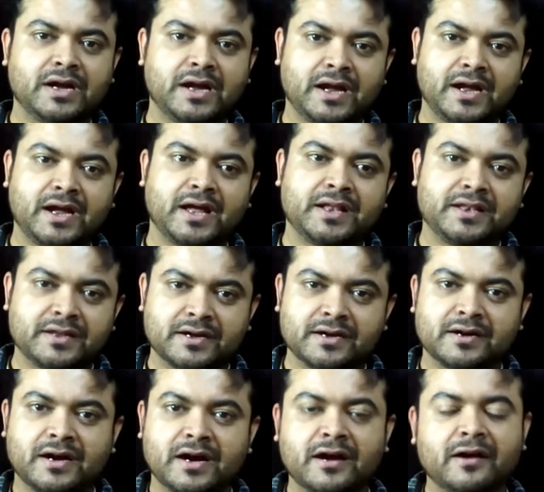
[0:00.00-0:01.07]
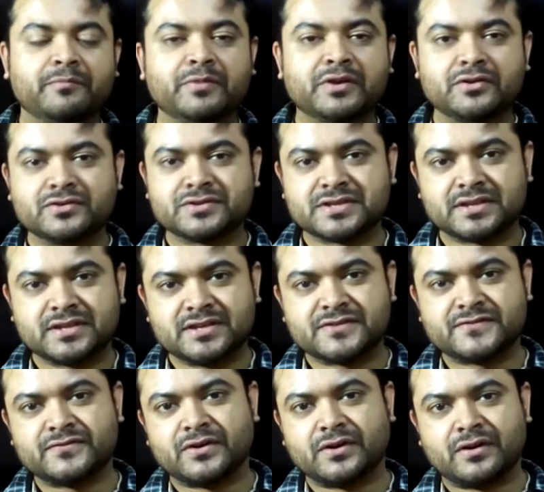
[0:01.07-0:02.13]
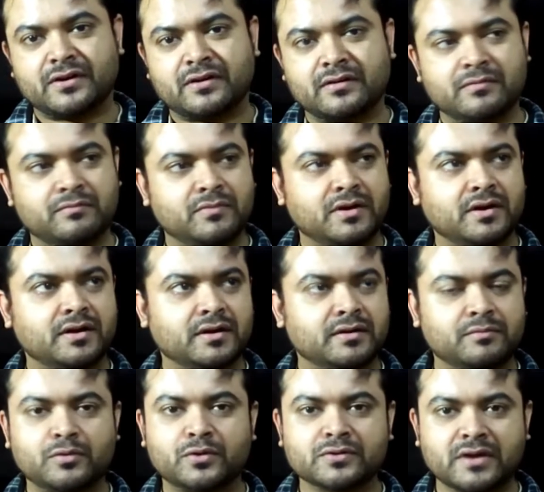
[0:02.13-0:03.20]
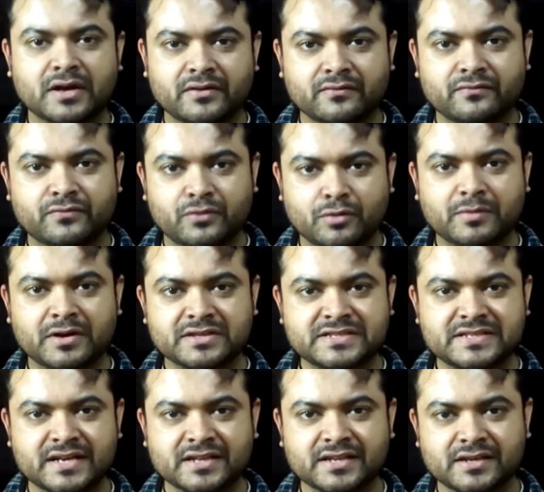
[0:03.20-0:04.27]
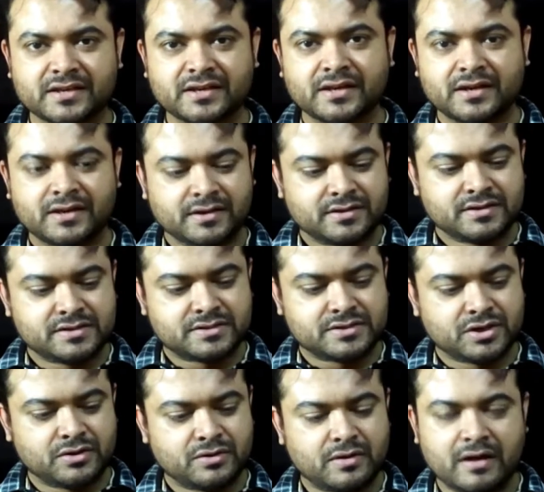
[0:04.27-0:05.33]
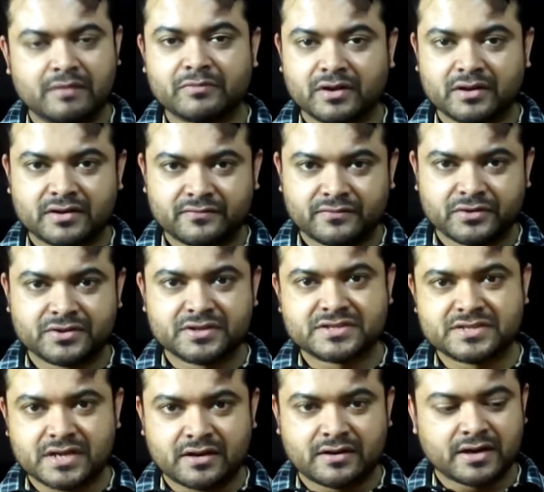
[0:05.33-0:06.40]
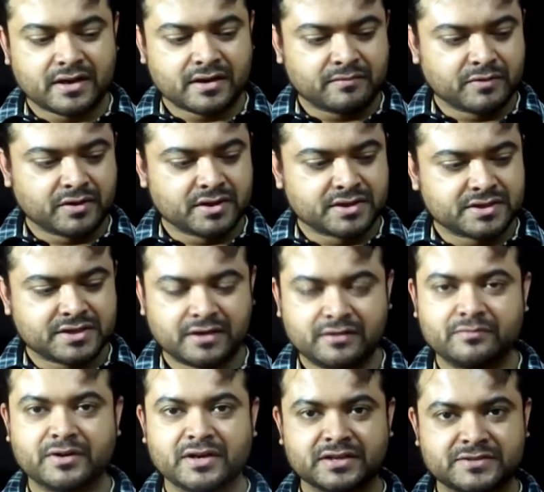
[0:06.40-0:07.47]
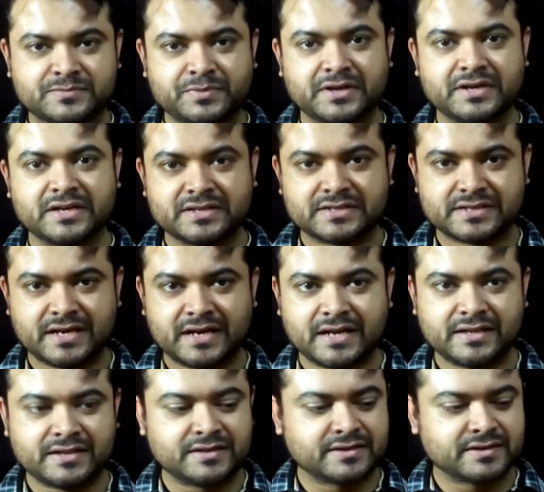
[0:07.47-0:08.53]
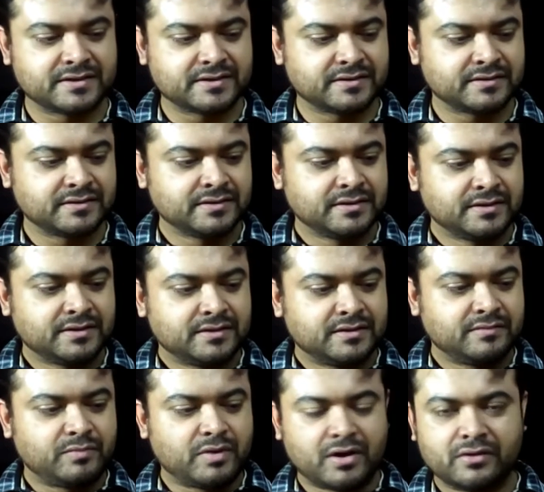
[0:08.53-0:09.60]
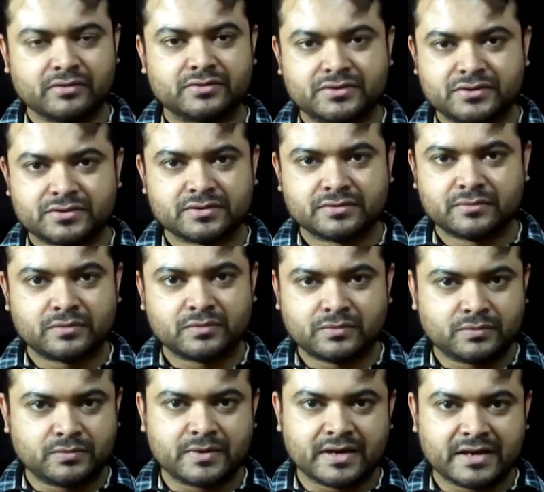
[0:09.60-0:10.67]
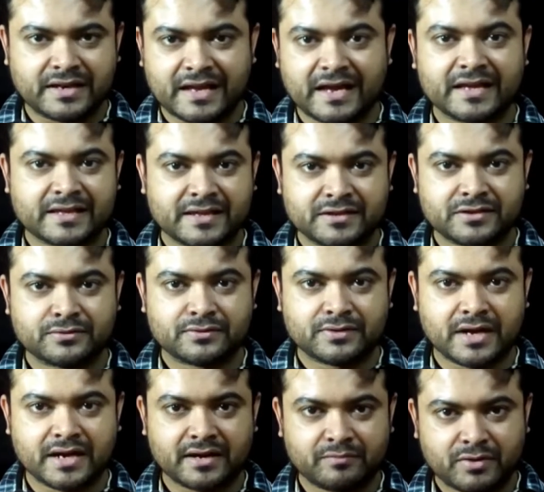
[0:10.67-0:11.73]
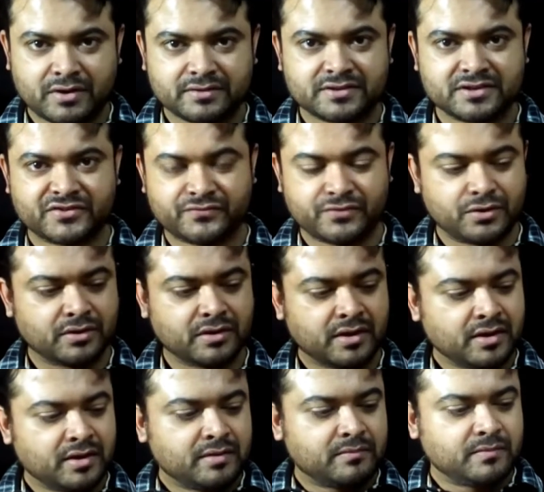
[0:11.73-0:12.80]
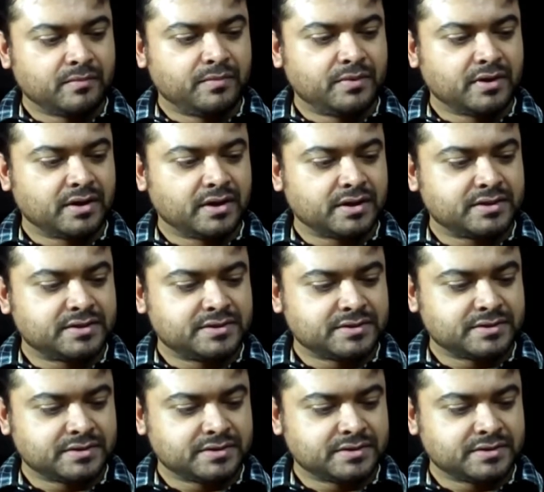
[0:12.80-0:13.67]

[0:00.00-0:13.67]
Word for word: and uh, I have been using this for uh, more than 4 months I think so I'm going to review this now and I'm going to tell you my experience and uh, about what I like and don't like about this phone but